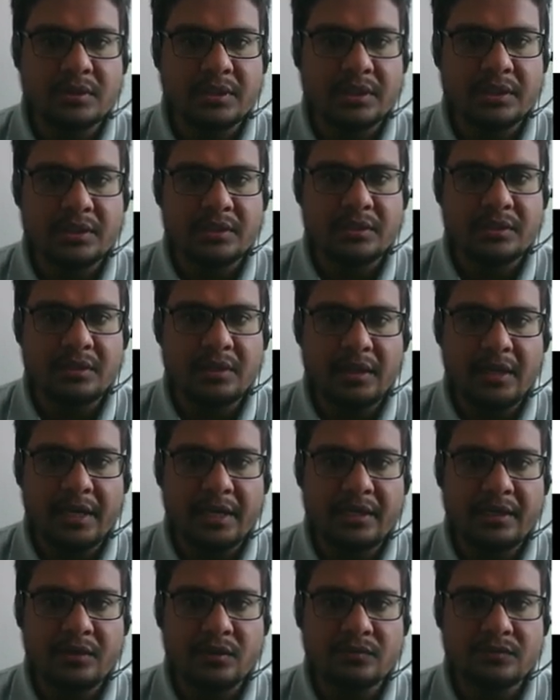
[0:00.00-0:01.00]
in
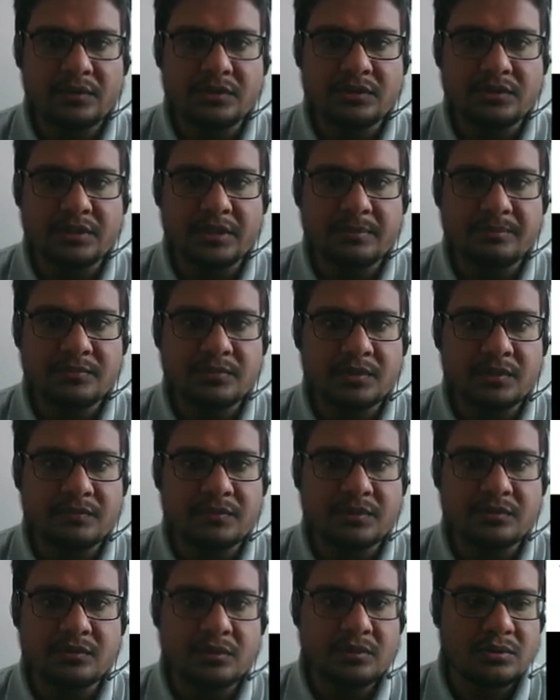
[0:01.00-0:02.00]
any of the steps of
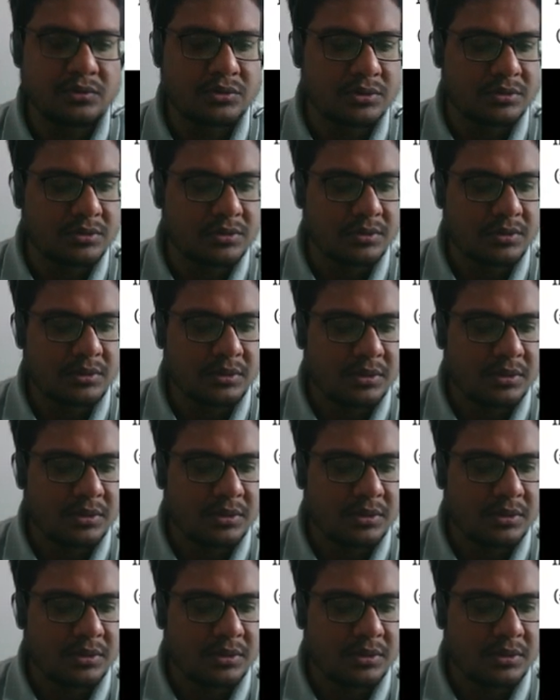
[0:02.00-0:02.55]
the solution,